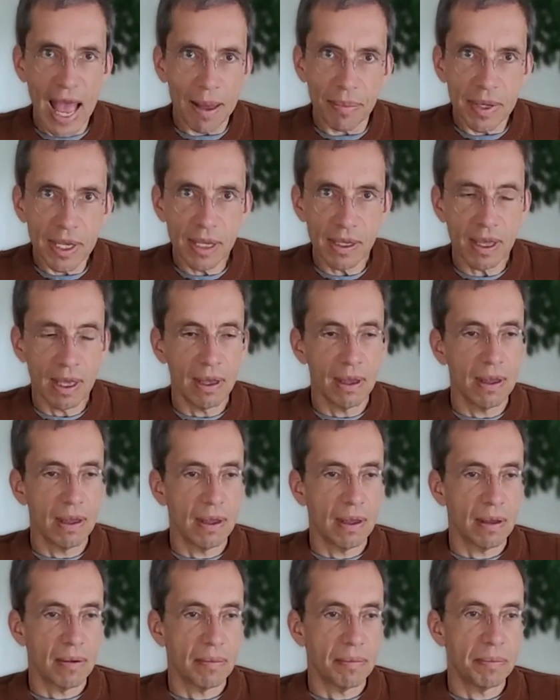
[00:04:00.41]
happy.
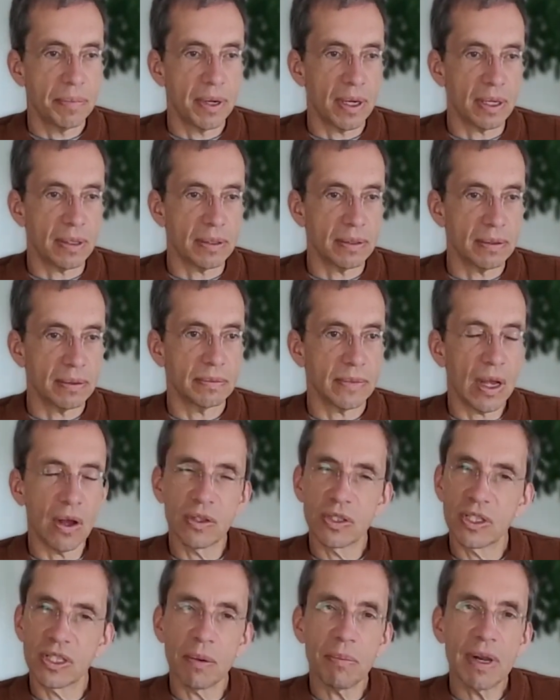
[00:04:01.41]
But
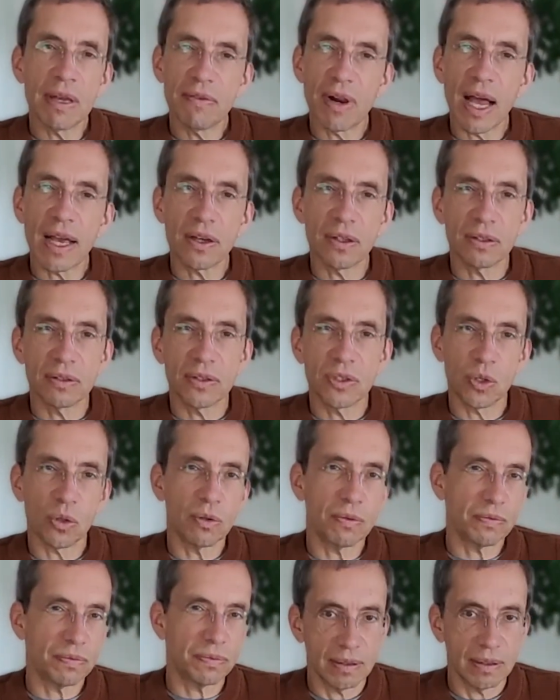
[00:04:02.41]
on some level, I could
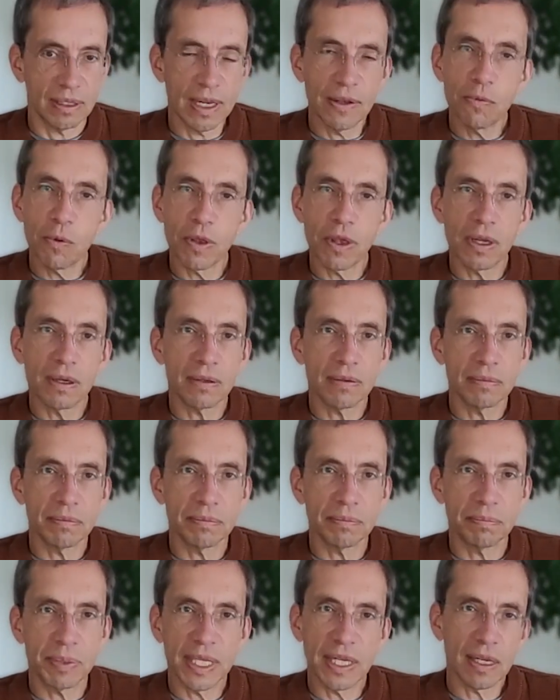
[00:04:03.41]
sort of live with it
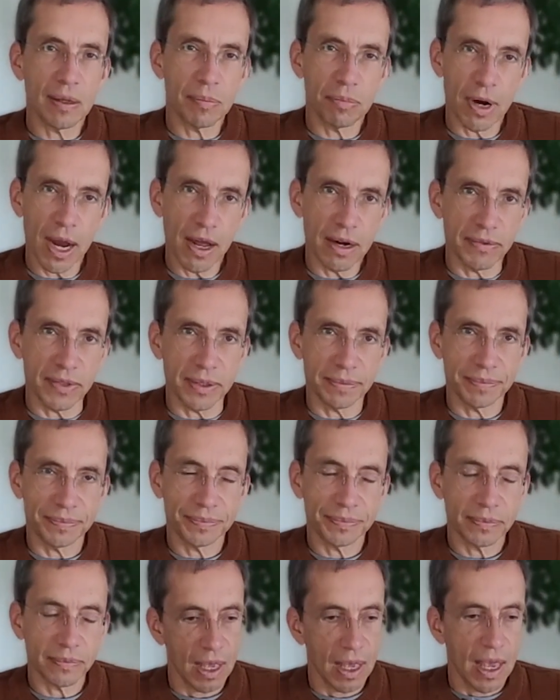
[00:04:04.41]
and be a little proud of it.
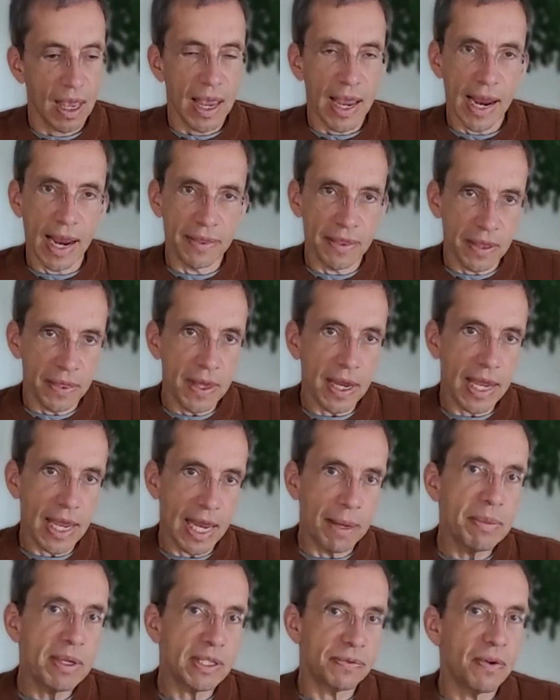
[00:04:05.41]
And then there
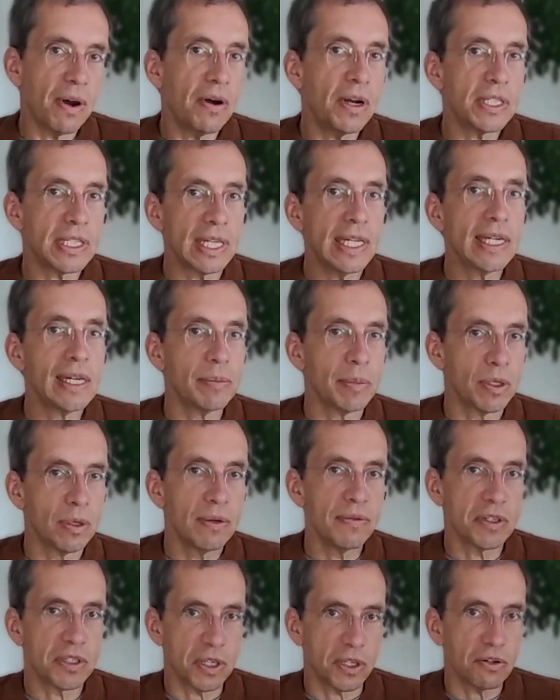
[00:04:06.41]
came these various legal
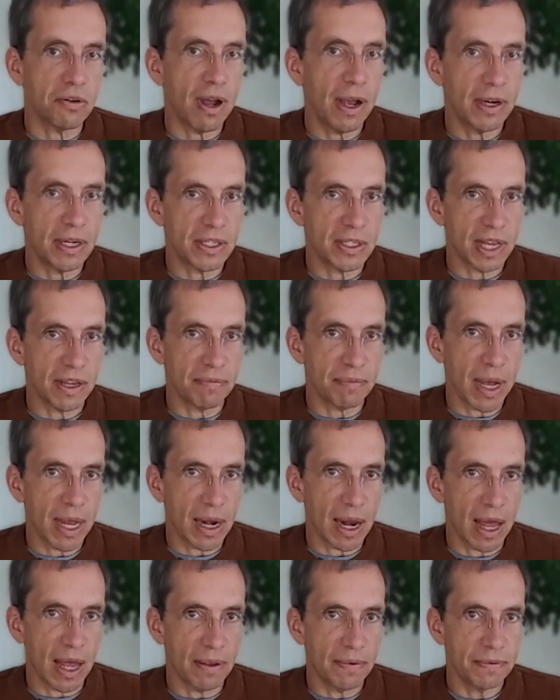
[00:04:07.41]
maneuvers to try to save my
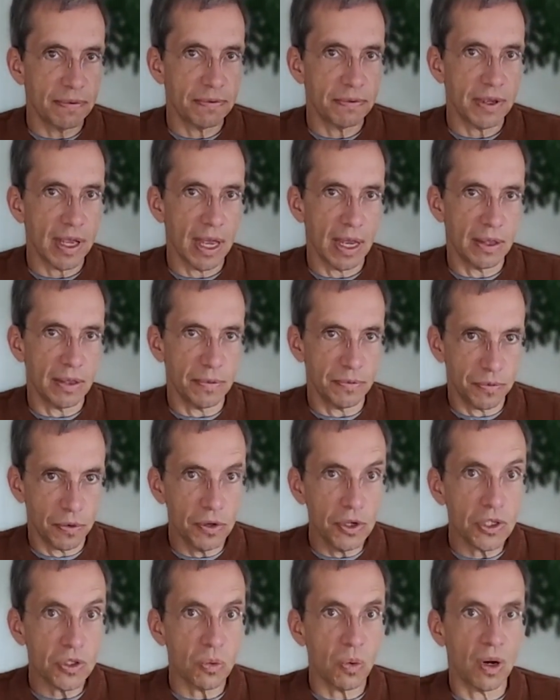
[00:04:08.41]
life. And the
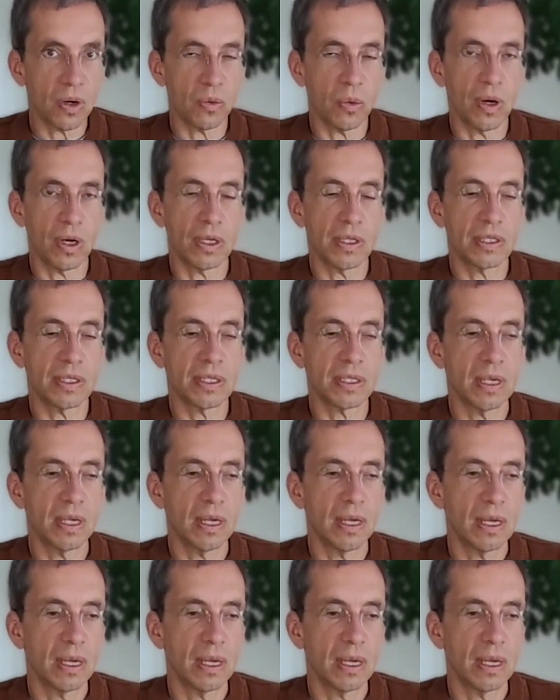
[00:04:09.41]
first one was